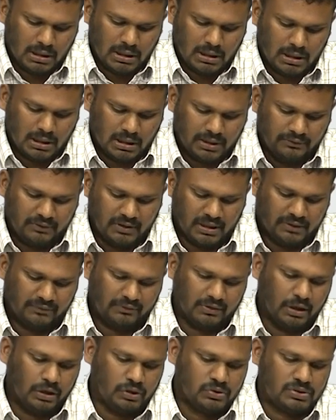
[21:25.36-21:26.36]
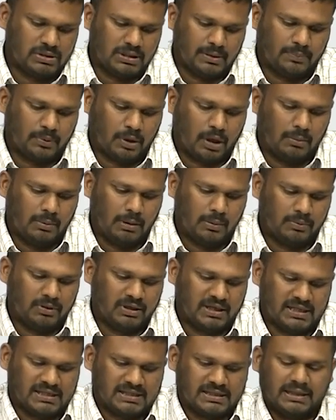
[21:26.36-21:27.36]
uh, we have reduced the problem
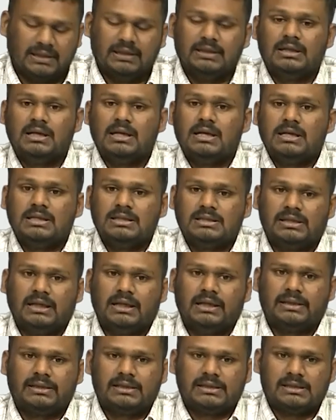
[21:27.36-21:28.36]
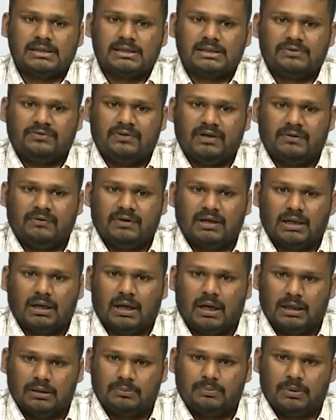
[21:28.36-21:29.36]
to S n, still this is very very
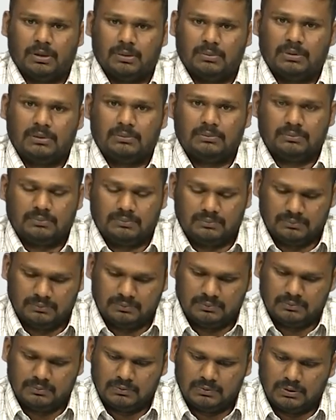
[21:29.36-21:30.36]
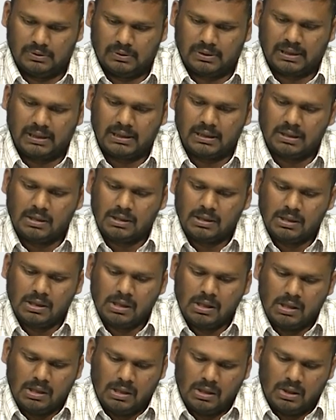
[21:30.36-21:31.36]
hard problem. Okay,
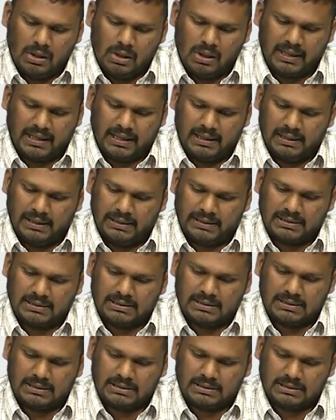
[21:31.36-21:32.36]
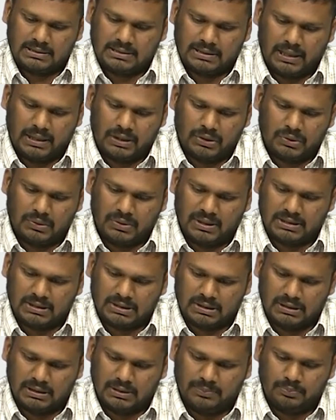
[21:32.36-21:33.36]
okay. Let us try to
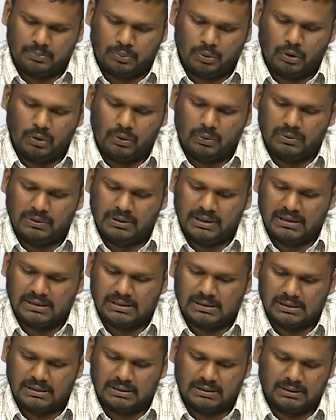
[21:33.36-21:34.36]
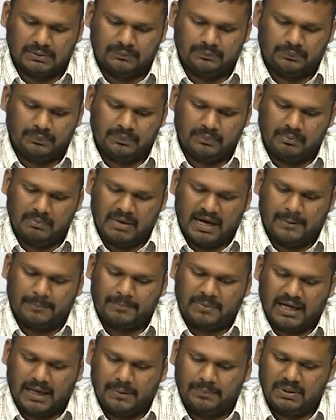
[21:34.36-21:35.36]
actually prove this uh,
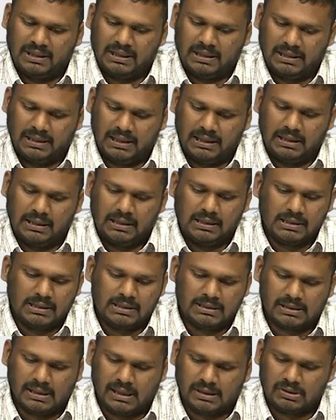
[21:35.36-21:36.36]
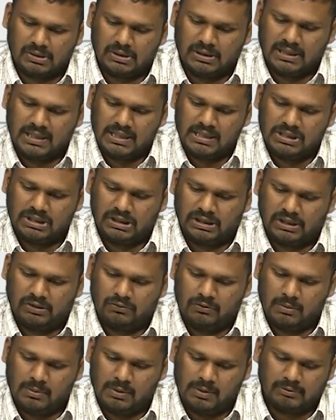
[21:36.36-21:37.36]
map capital L is actually injective
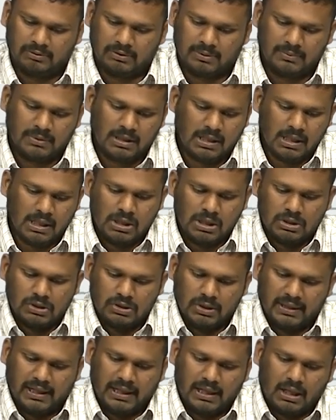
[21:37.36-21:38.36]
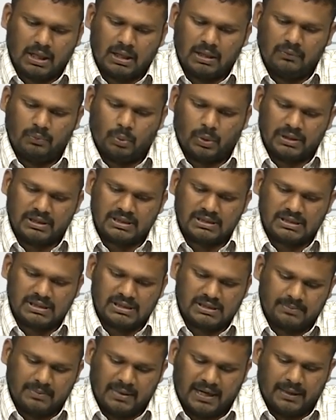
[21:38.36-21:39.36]
homomorphism. So, recall what is
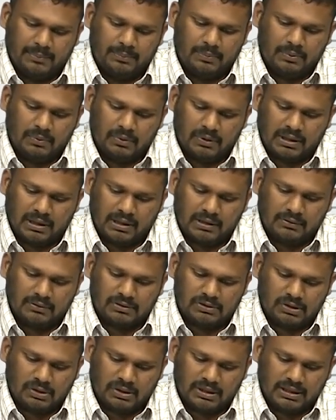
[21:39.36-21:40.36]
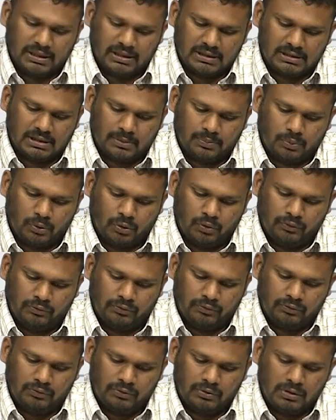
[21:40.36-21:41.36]
this map, okay. So, here is the
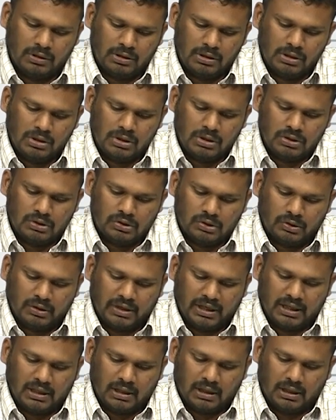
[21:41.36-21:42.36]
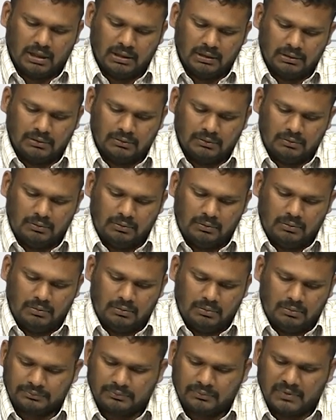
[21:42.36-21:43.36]
proof. So, recall
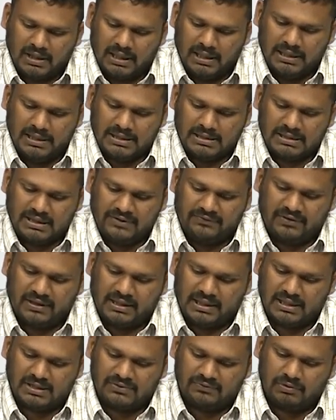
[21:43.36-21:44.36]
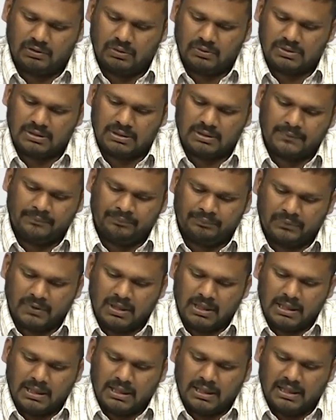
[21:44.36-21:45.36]
L is defined as follows.
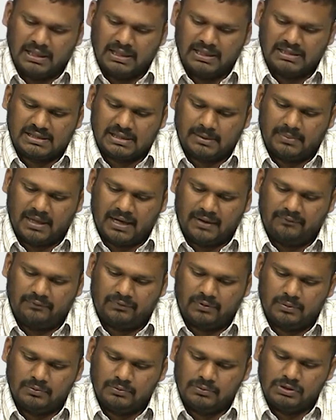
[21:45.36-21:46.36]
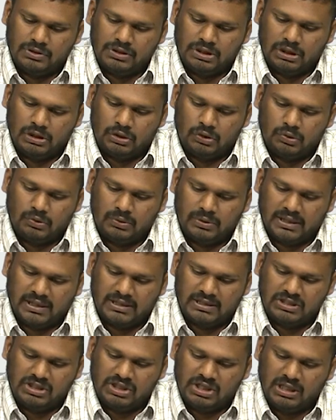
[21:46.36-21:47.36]
L is a map from G to
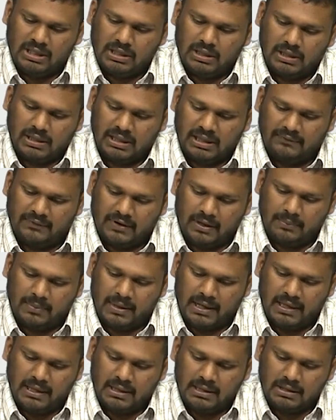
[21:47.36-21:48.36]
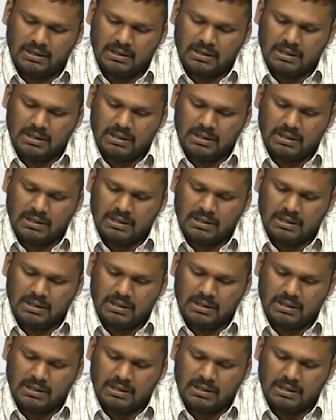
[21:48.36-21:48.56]
S G given by